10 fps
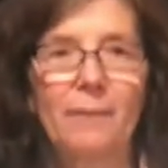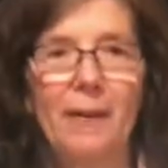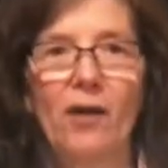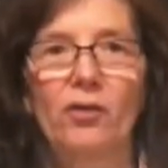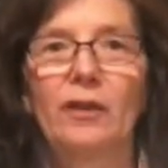
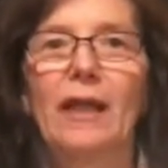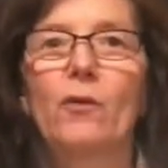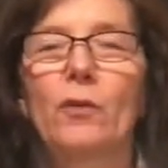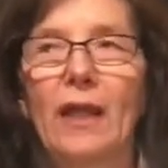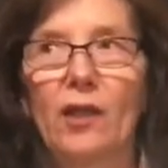about,
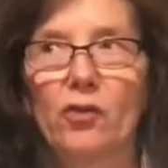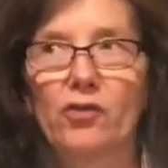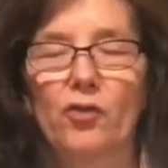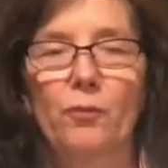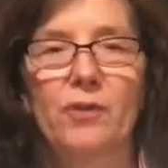like, when I go
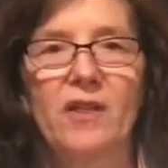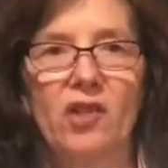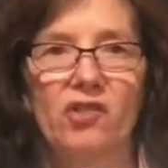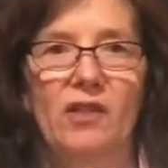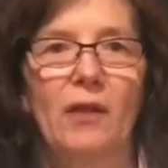to a
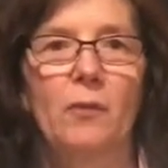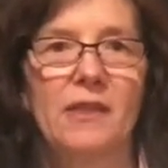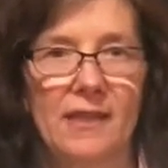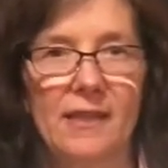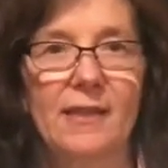production like we
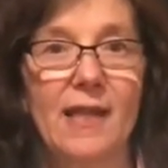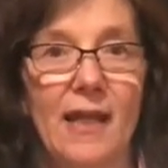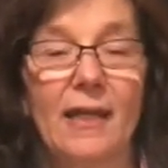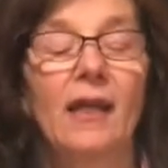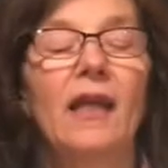did
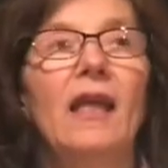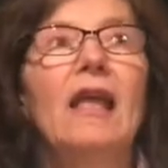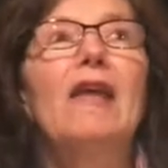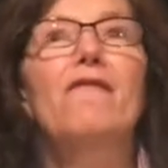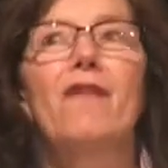tonight,
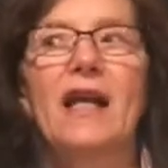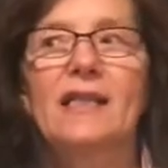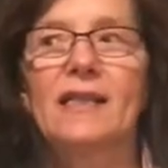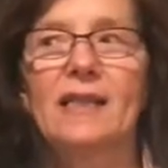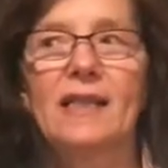if I
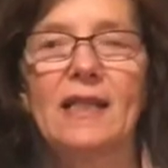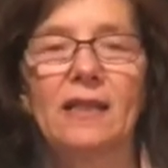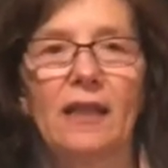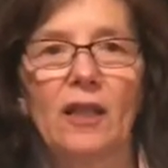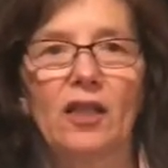see,
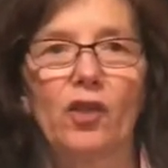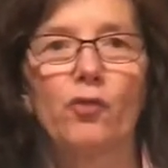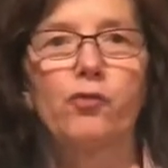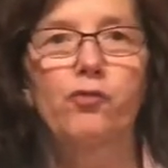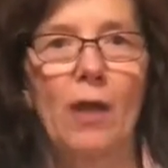like, an
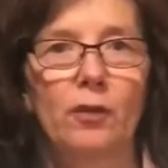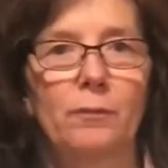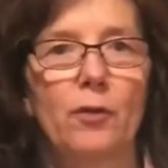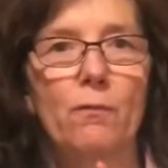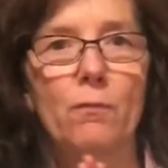
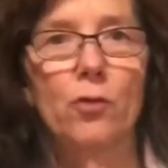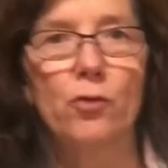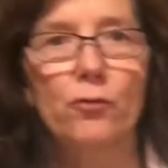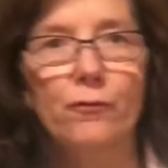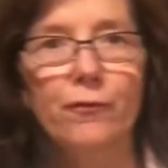incredible
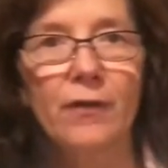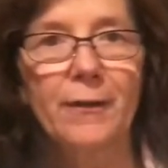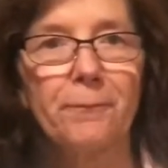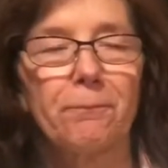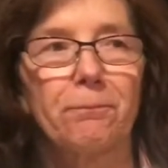move,
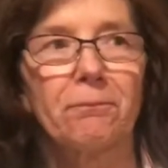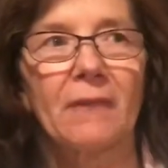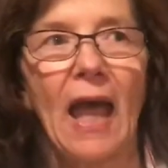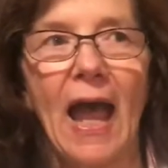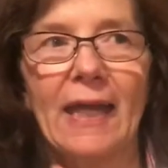
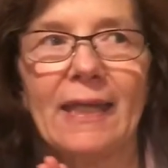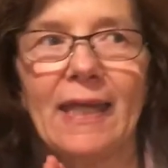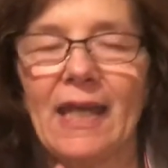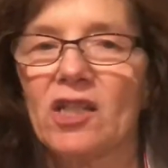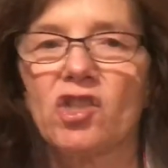I
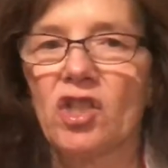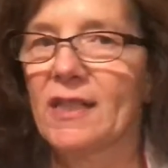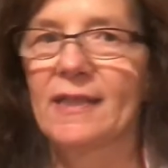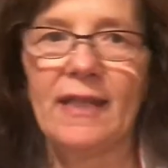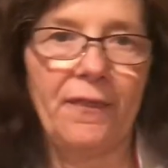can't
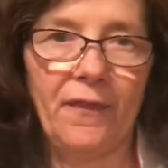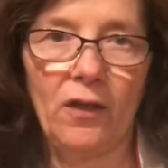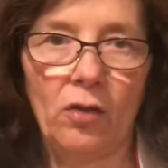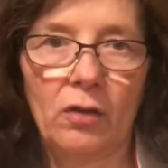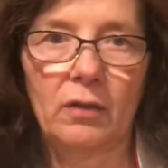just sit
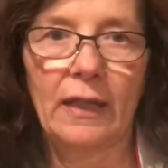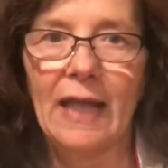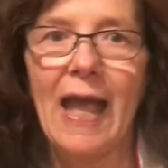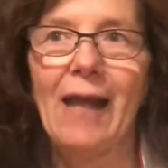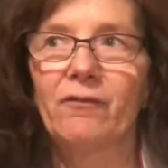there.
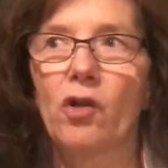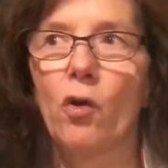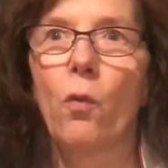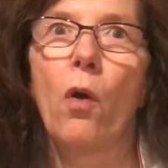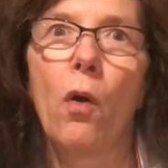Like, I have to
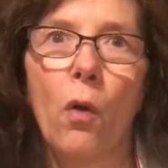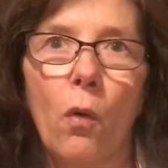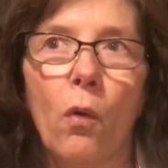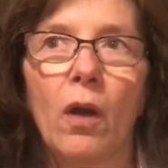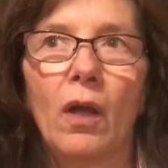go, whoa,